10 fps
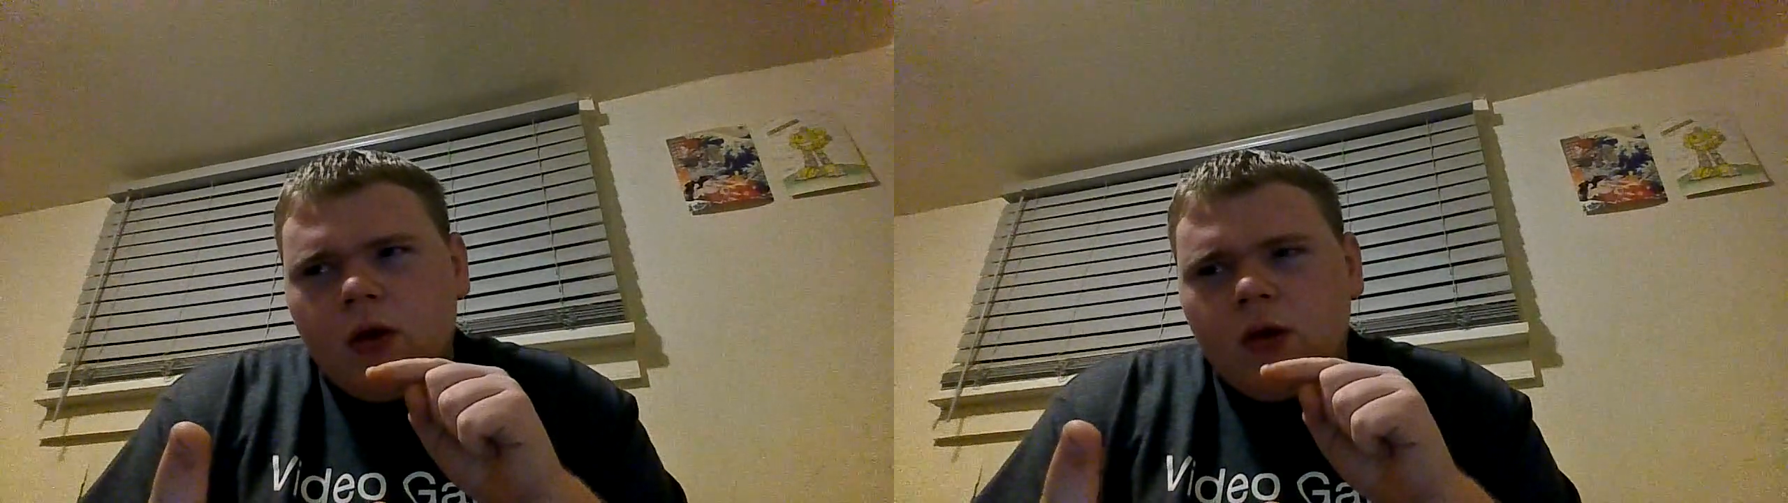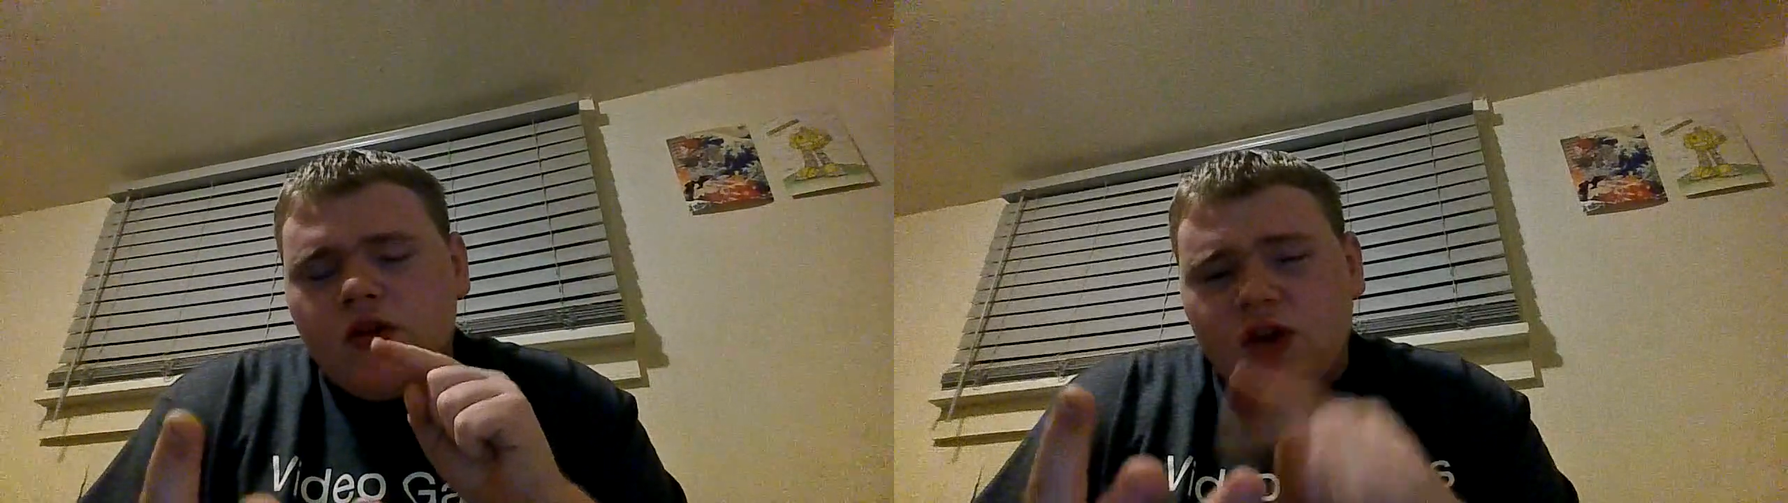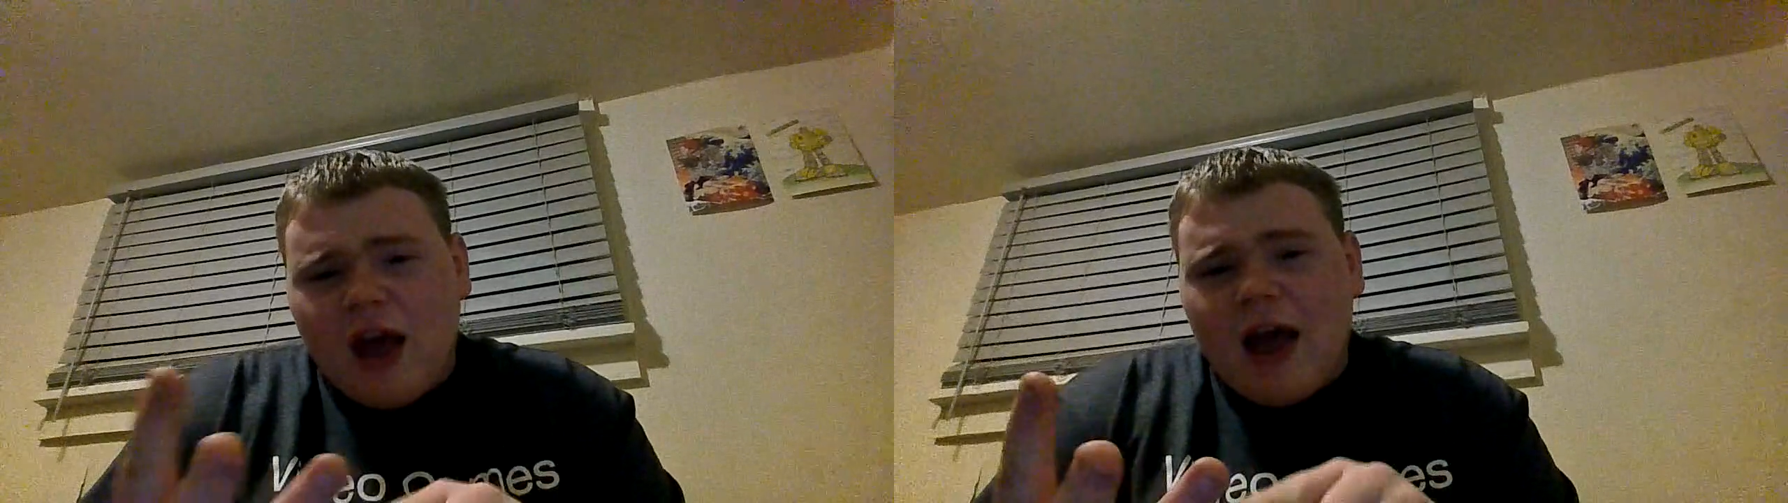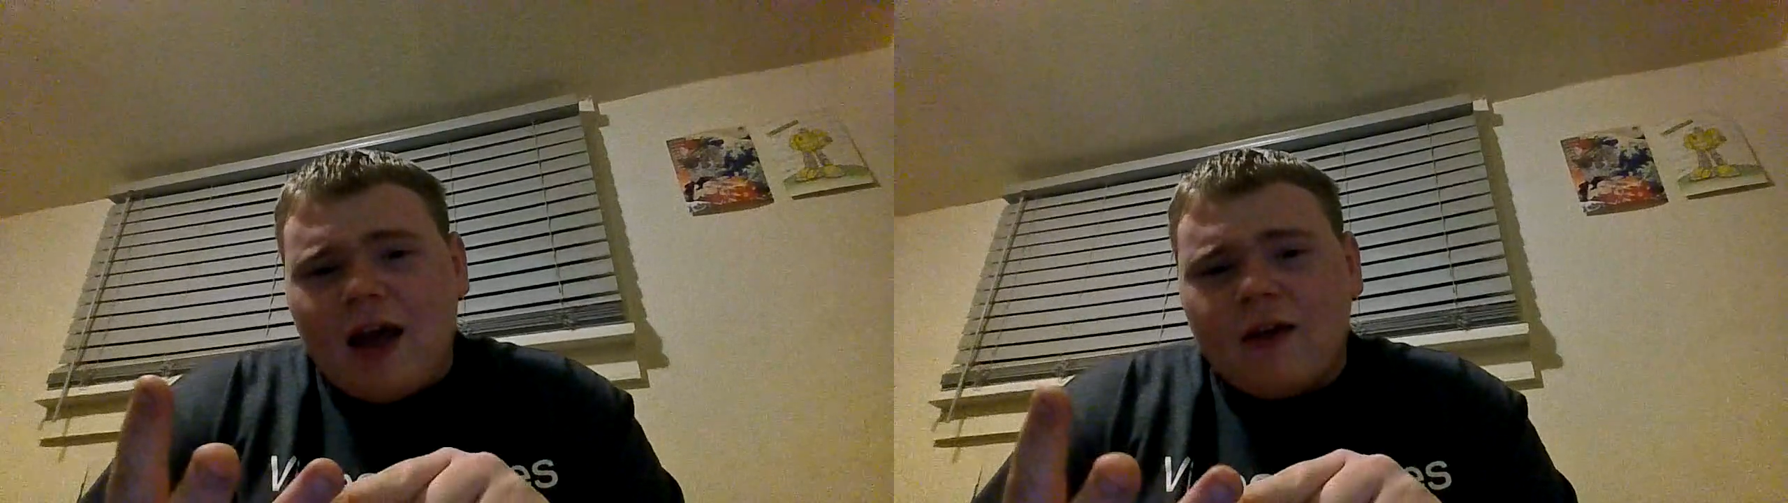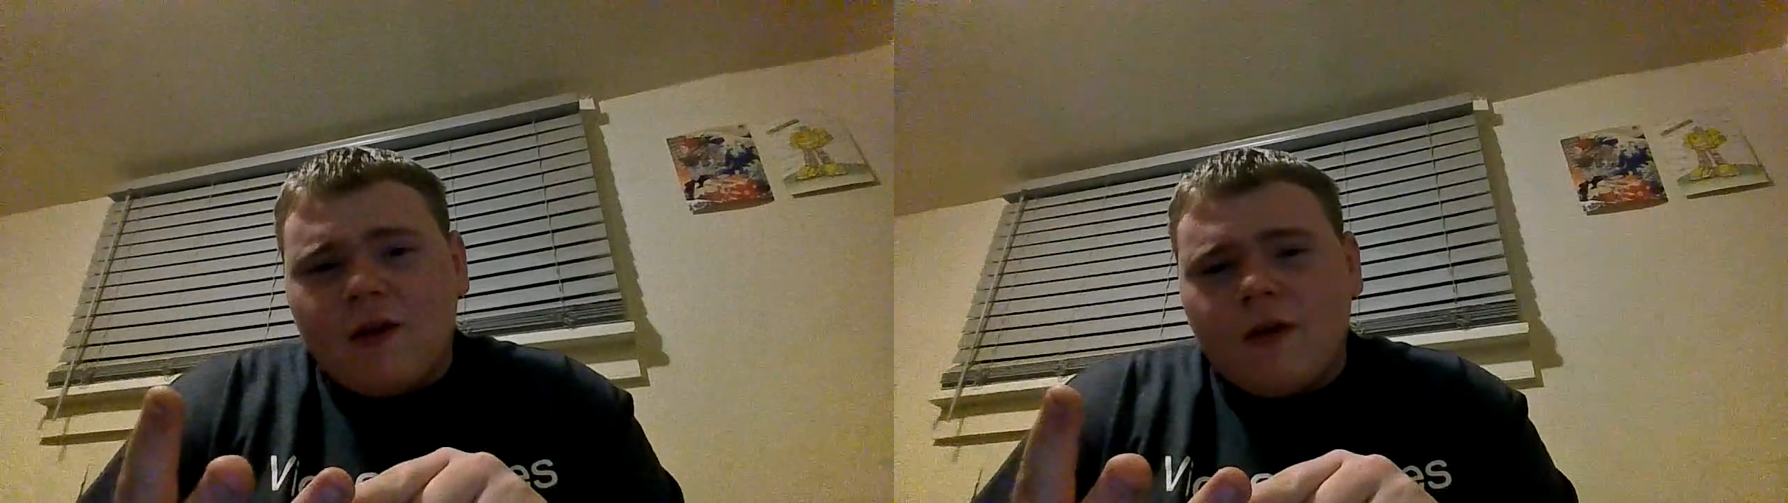
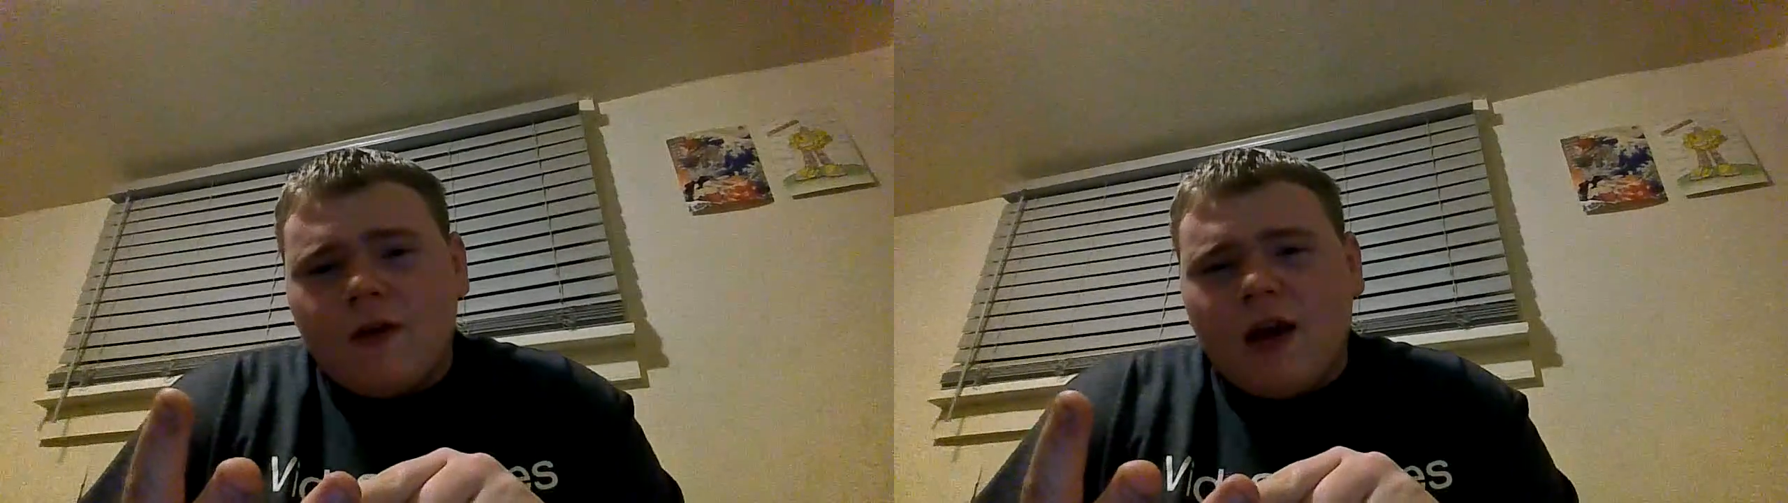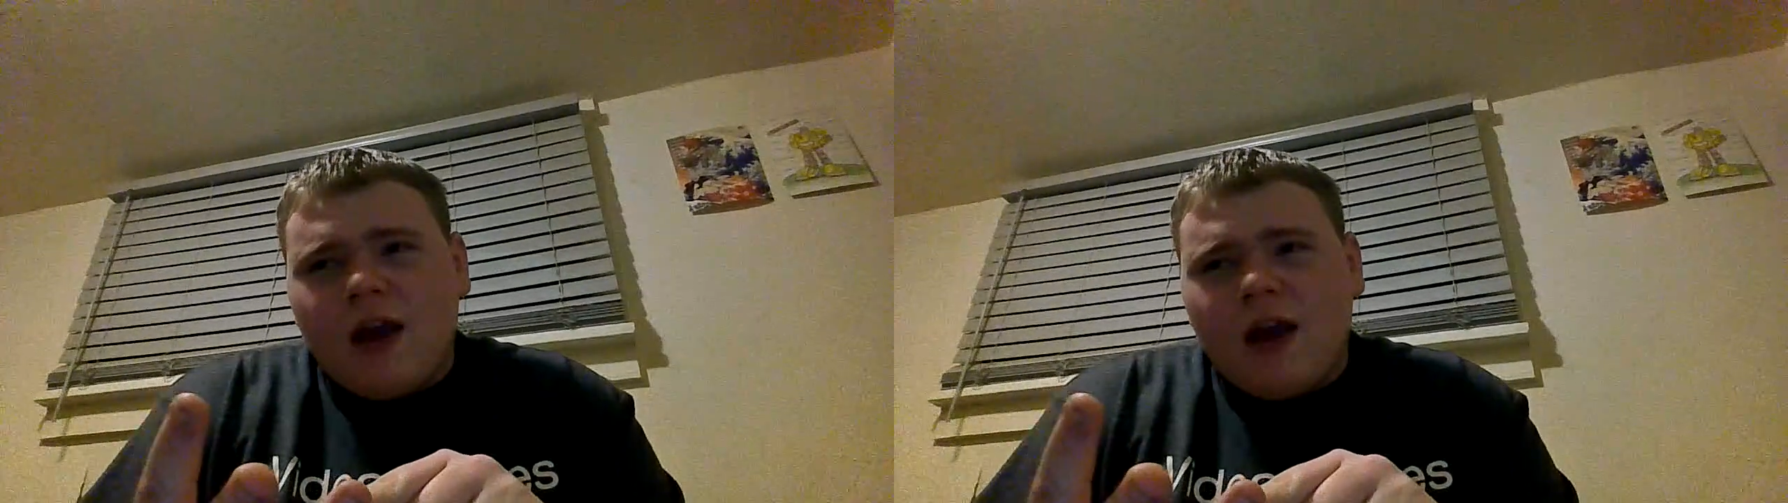Jazz,